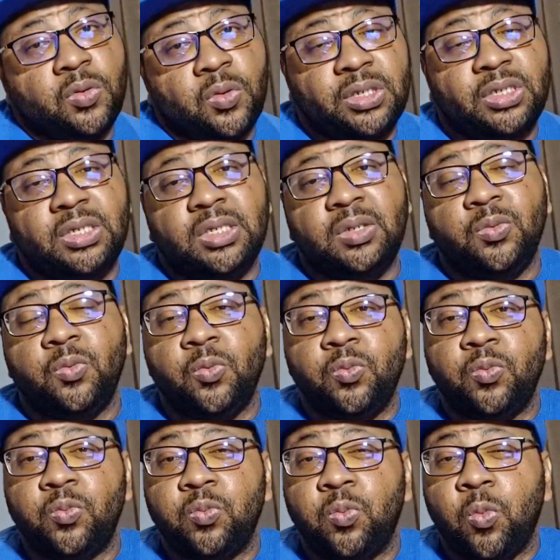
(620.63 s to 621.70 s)

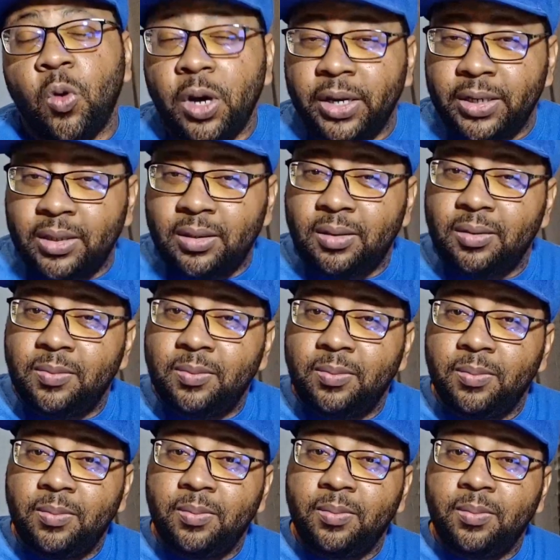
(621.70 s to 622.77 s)
twenty-one
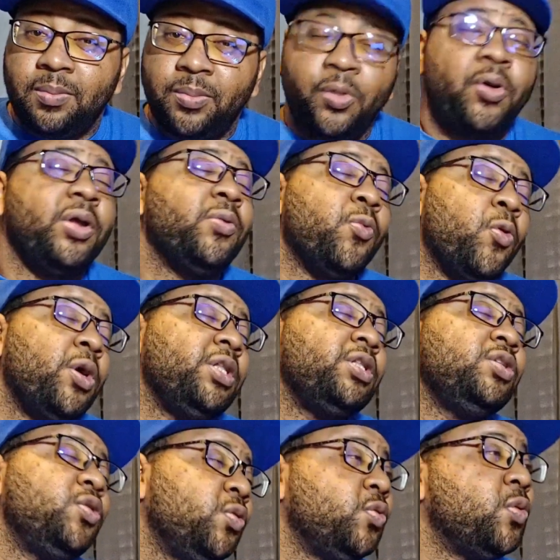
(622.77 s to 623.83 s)
point
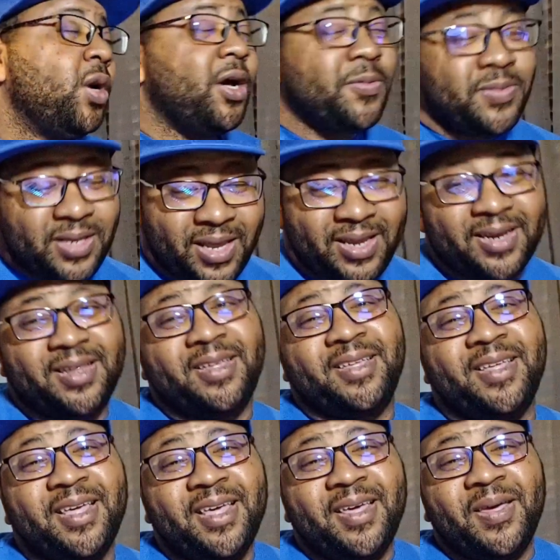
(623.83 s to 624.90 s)
twelve update.
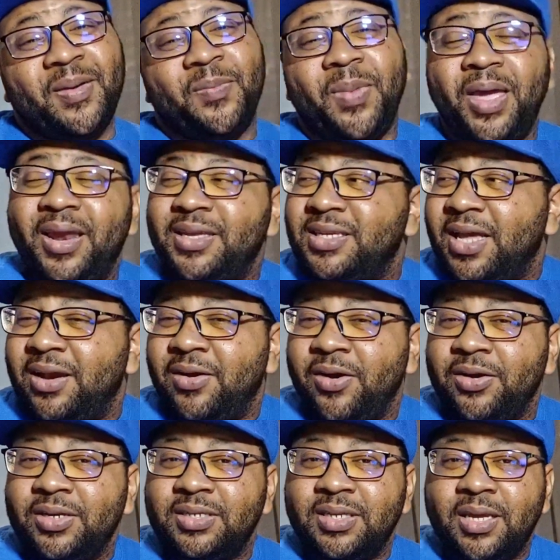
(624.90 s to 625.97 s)
Man, that's kind of
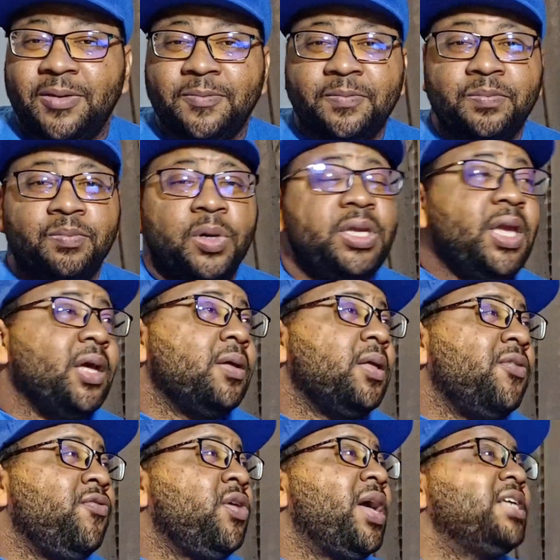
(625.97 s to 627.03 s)
hard to say. But yeah,
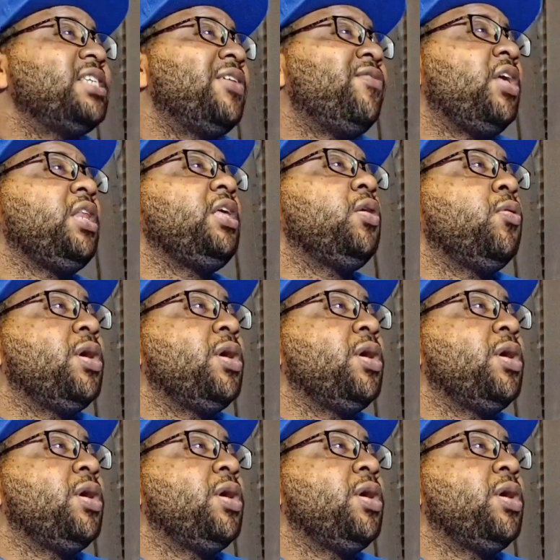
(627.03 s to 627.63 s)
if you guys have any